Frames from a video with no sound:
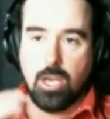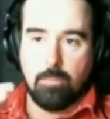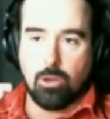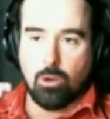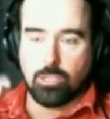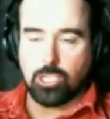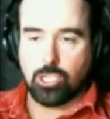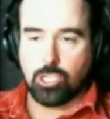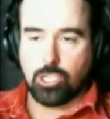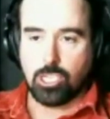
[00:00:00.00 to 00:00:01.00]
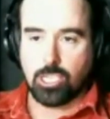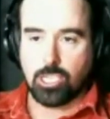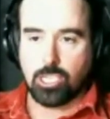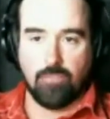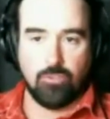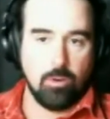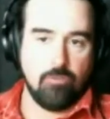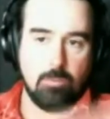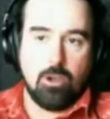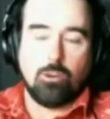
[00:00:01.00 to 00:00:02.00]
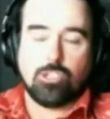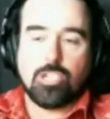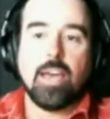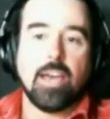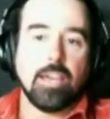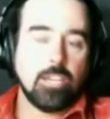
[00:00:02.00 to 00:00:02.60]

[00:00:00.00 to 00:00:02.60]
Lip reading: because it's just like if you were a football coach.